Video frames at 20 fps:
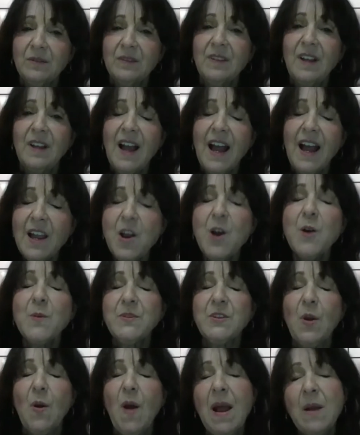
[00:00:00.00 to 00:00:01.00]
I hope
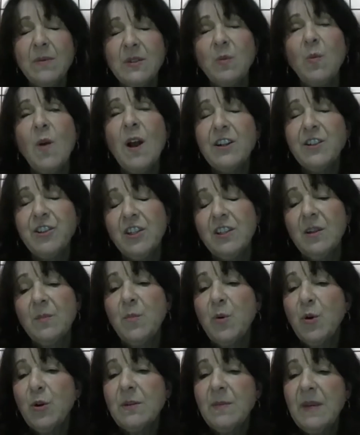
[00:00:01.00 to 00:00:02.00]
so. I was watching the board